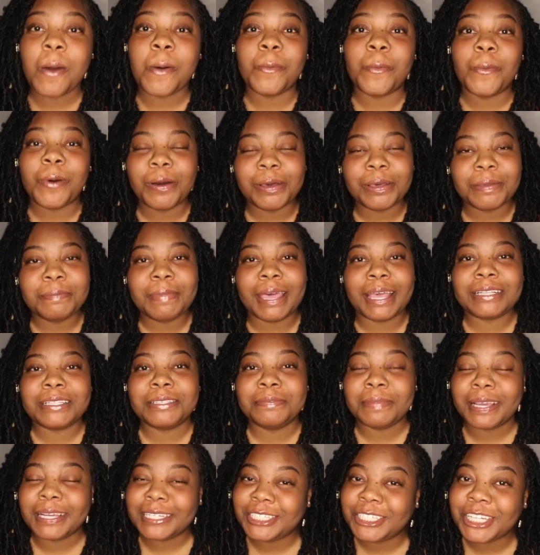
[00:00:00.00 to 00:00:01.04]
Welcome back
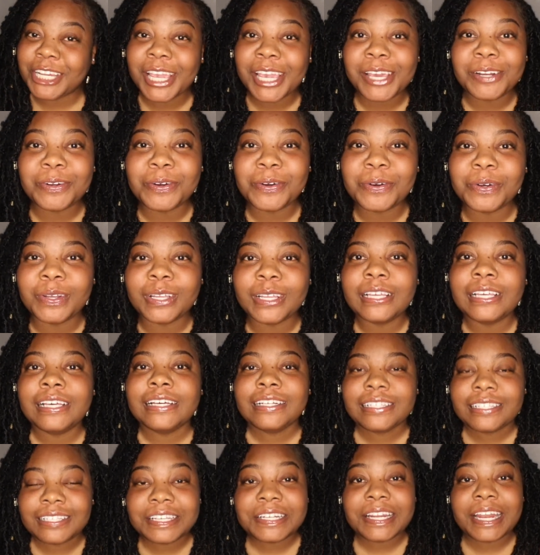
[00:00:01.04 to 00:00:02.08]
to my channel.
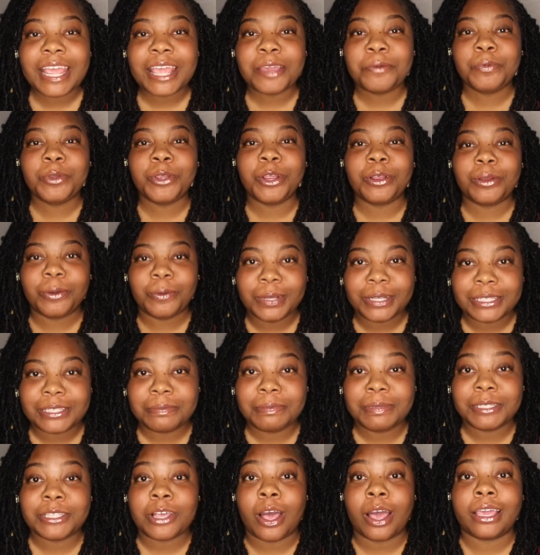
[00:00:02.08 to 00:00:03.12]
Today we are going to
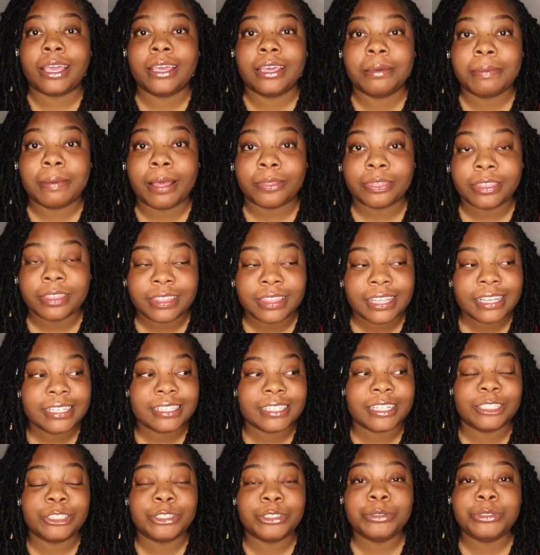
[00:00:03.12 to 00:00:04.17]
be talking about the things
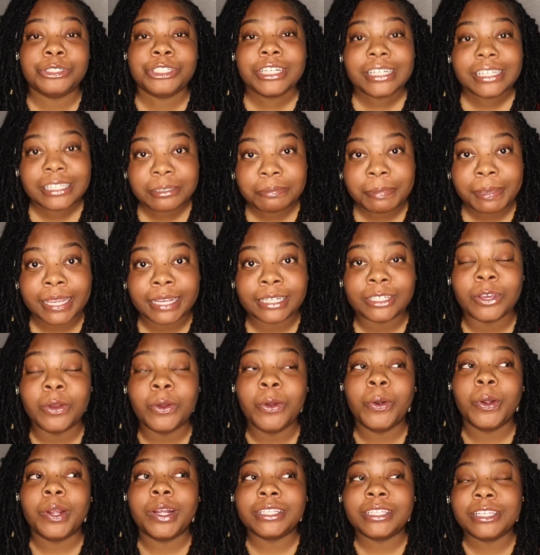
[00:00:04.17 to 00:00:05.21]
that you should expect
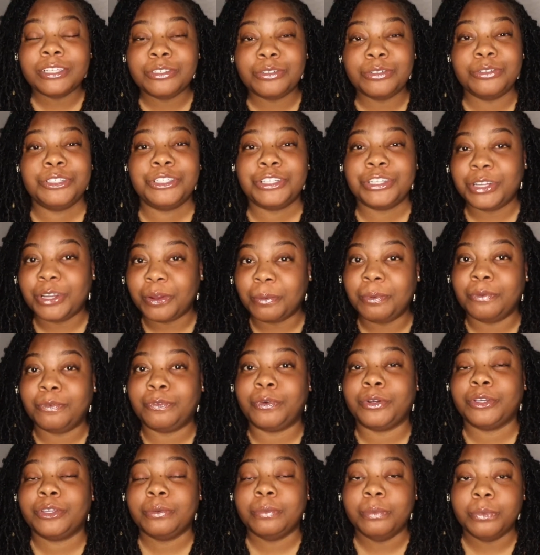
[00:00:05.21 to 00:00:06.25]
or things you should know
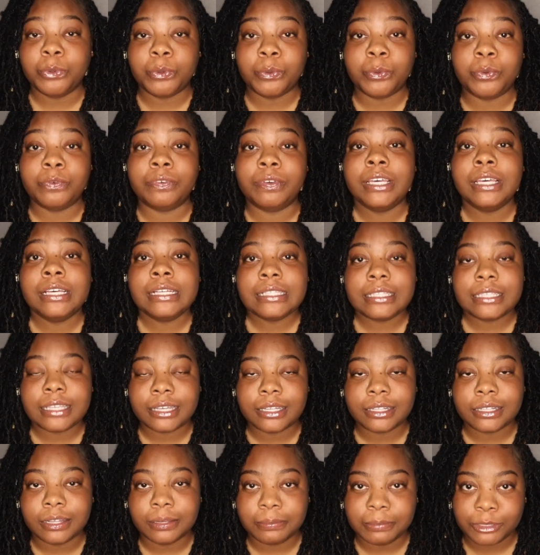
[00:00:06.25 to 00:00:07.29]
before you move to
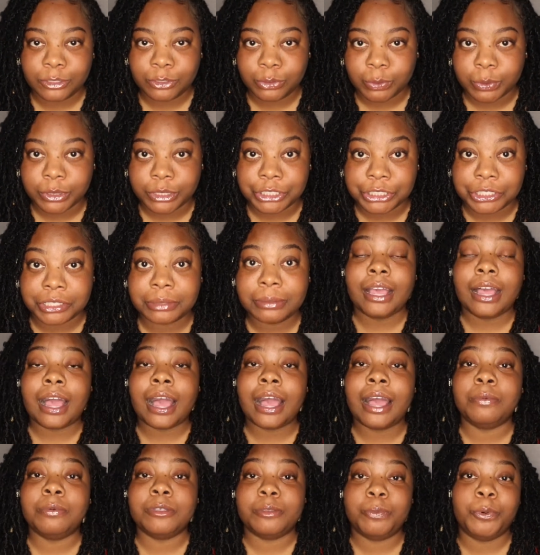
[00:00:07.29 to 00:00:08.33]
Columbus, Georgia.
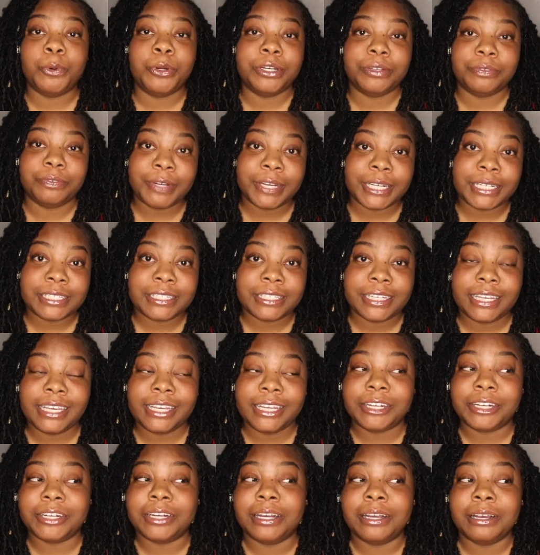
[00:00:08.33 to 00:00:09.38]
I was born and raised
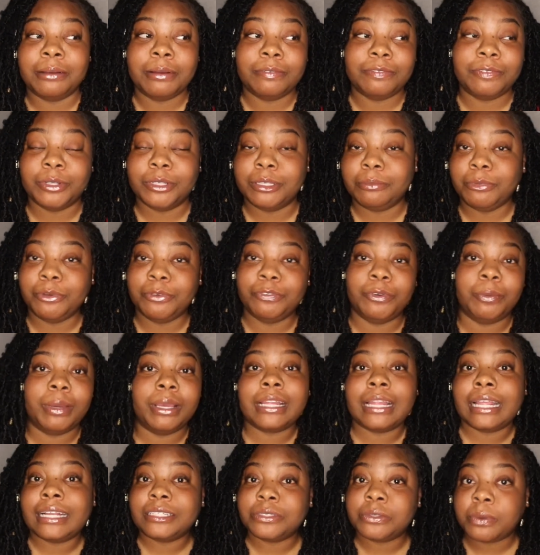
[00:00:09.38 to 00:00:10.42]
here. I've only moved away
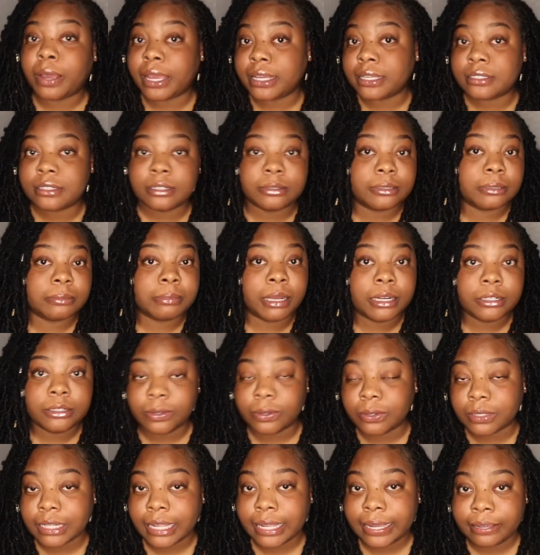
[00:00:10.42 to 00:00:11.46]
like twice. That was my
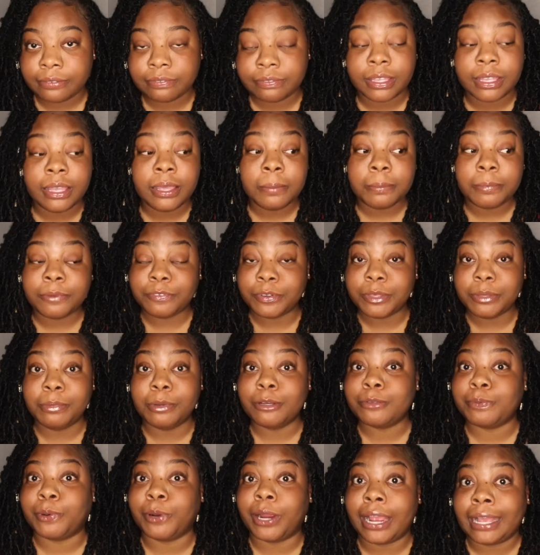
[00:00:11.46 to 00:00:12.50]
adult life. But for the
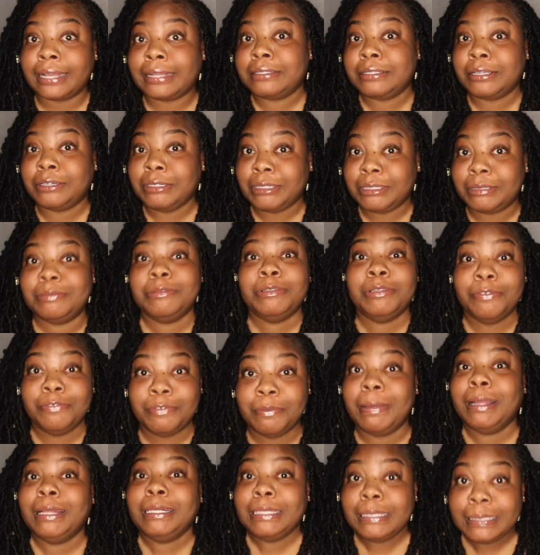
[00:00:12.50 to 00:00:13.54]
most part, I can tell you some stuff
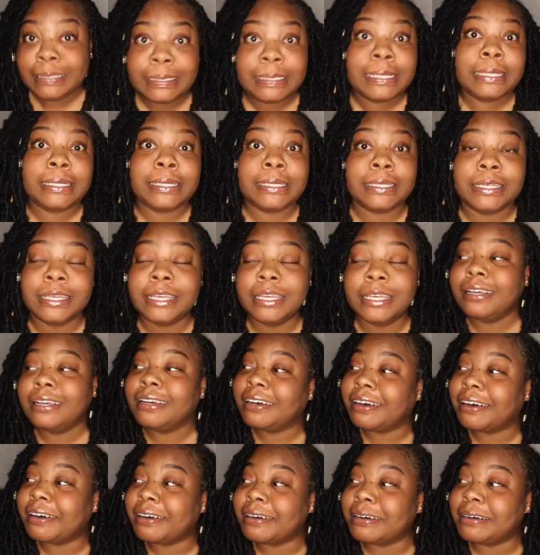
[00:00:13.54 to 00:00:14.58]
about this city.
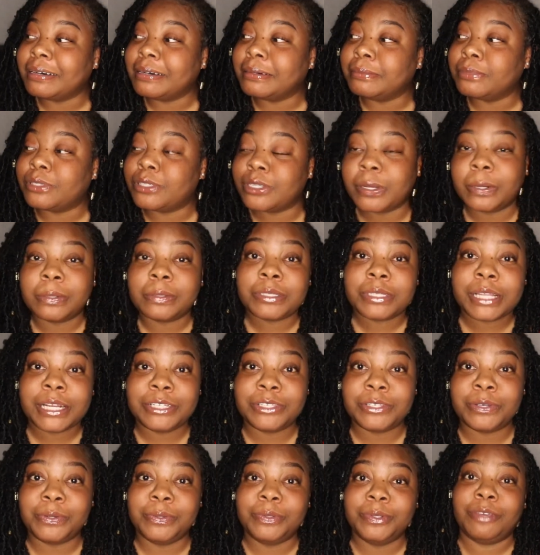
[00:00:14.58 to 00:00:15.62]
So stay
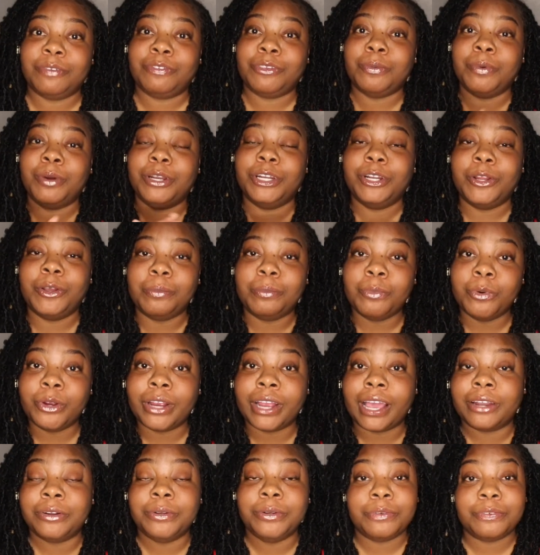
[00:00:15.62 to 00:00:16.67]
tuned if you want to know more.
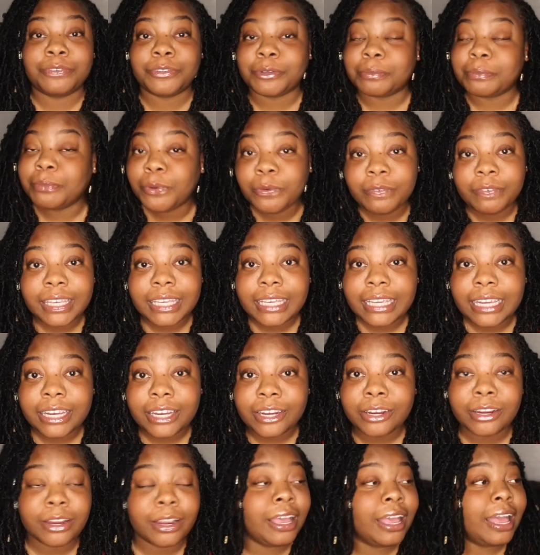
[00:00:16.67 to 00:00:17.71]
I don't know if you're moving
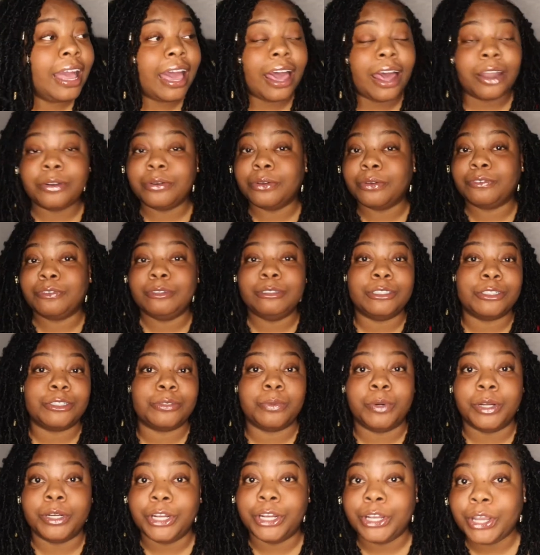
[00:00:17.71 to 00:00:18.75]
here. I don't know if you just
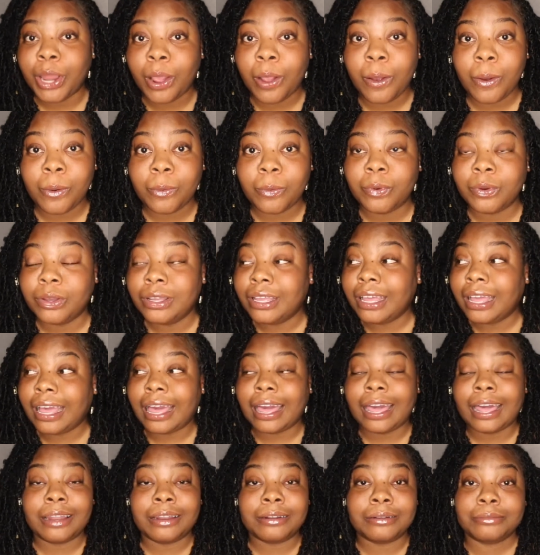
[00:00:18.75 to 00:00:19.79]
want to know.
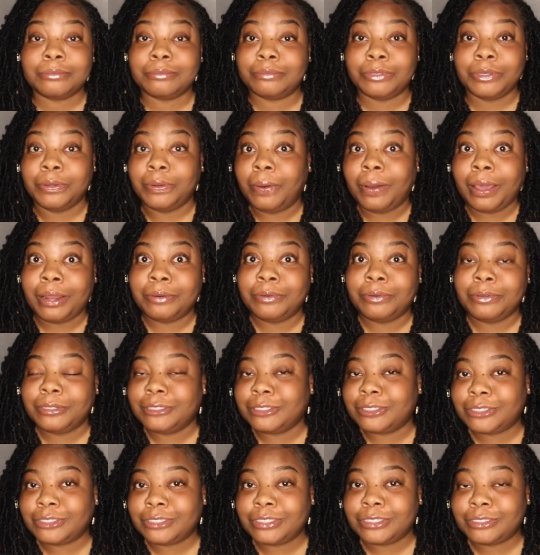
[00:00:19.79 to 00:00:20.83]
I don't know your
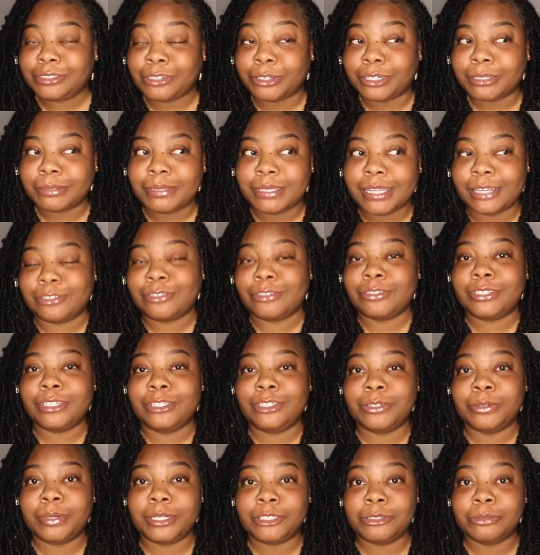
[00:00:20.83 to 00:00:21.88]
circumstance or
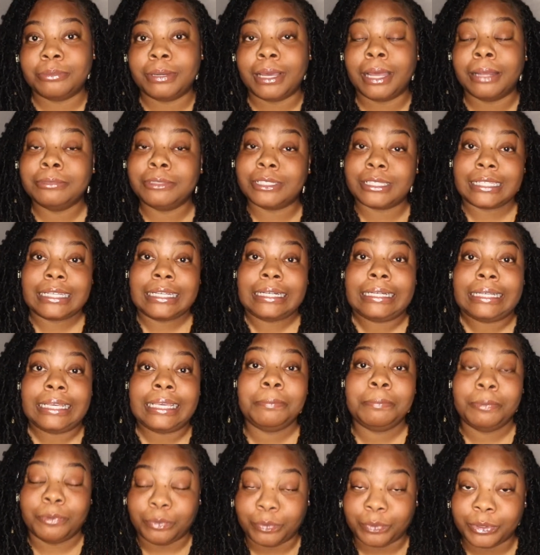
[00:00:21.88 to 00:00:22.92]
situation, but I'm just going to
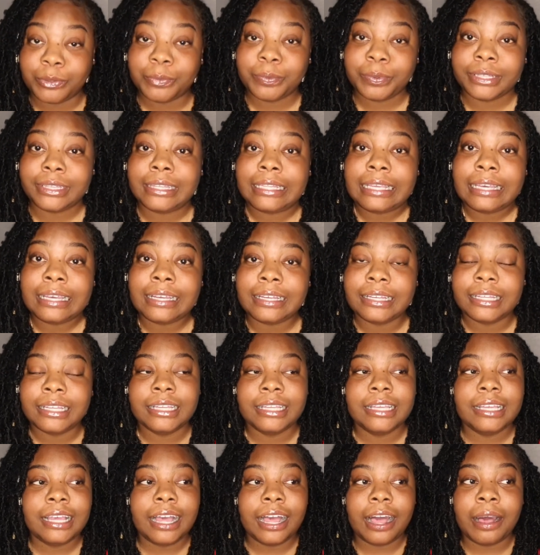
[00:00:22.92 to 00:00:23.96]
keep it real with you.
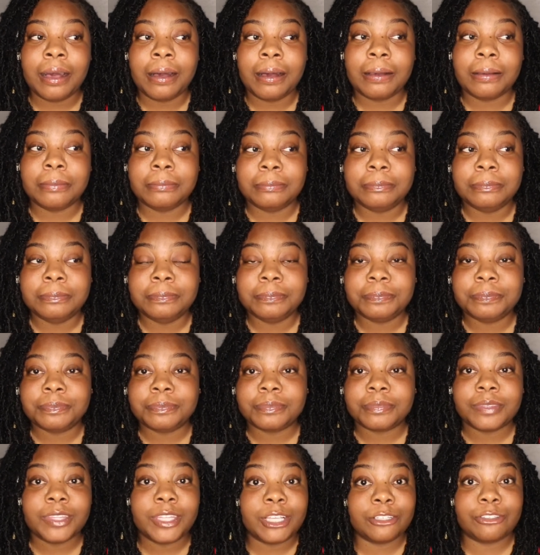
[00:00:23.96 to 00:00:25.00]

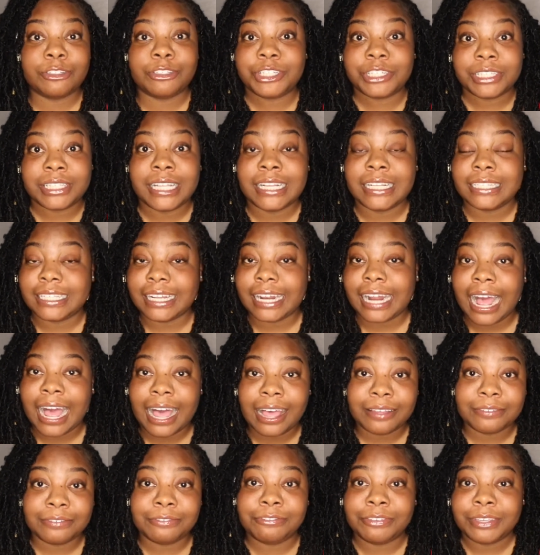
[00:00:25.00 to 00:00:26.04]
These are just things that
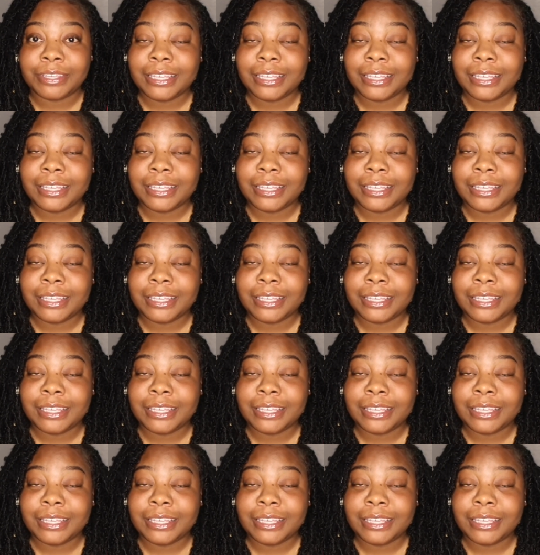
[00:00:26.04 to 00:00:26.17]
I've